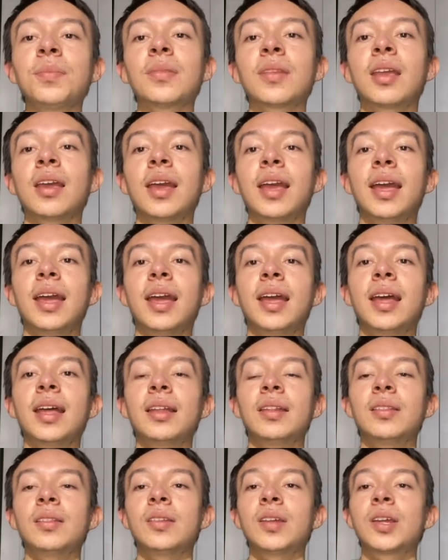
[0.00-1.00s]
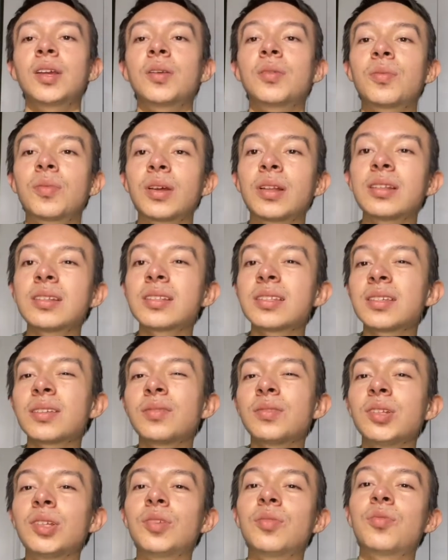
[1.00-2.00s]
And they're
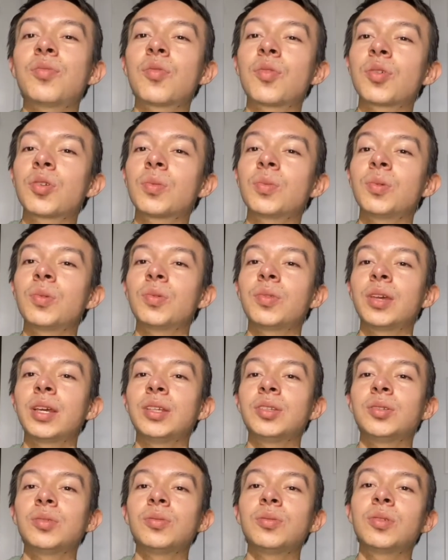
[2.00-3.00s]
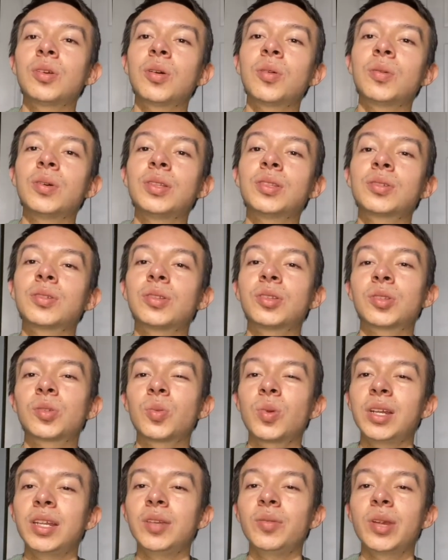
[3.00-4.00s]
relatively affordable. They do go into the
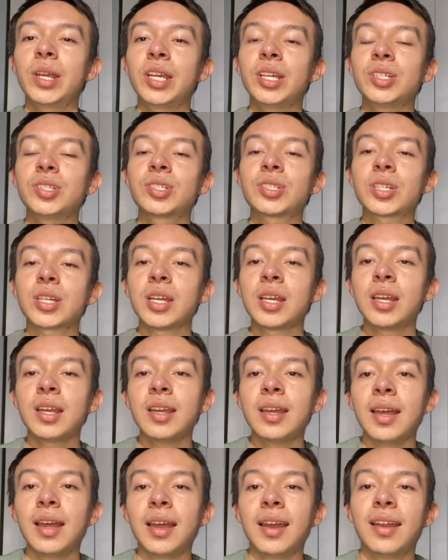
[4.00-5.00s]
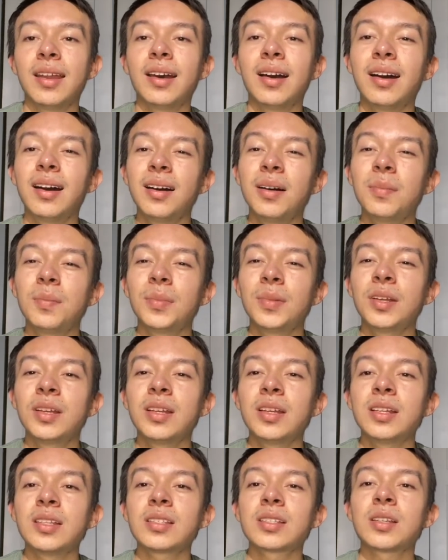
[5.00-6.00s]
20 range and up.
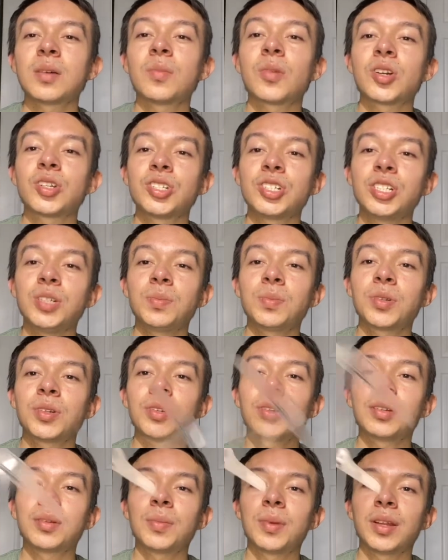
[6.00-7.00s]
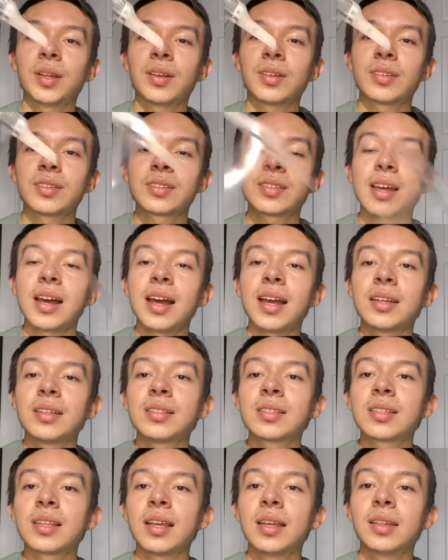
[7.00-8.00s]
Some are cheaper depending on the
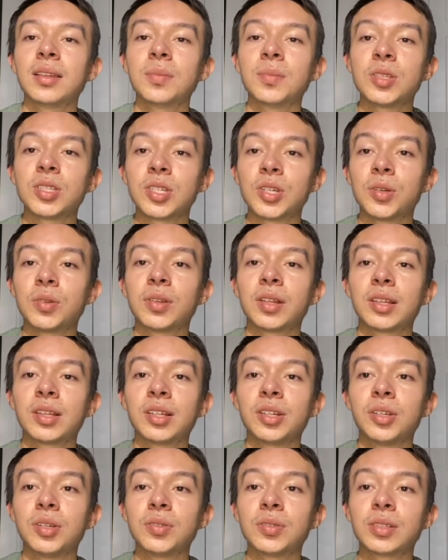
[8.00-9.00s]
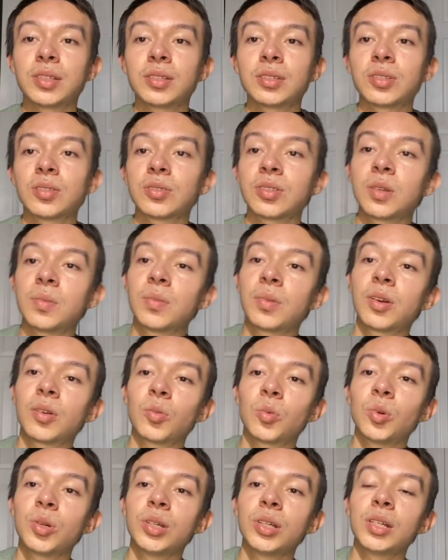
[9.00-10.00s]
size and the material that they're using. So some are
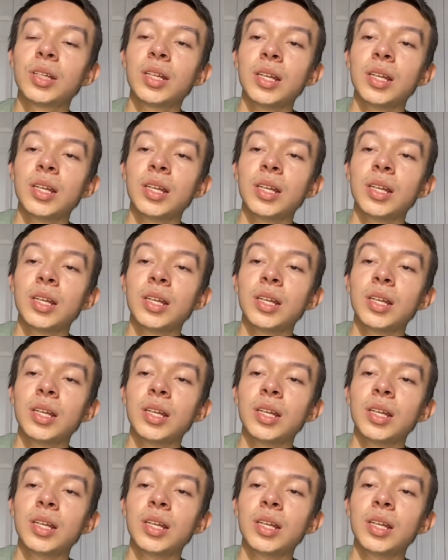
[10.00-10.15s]
wood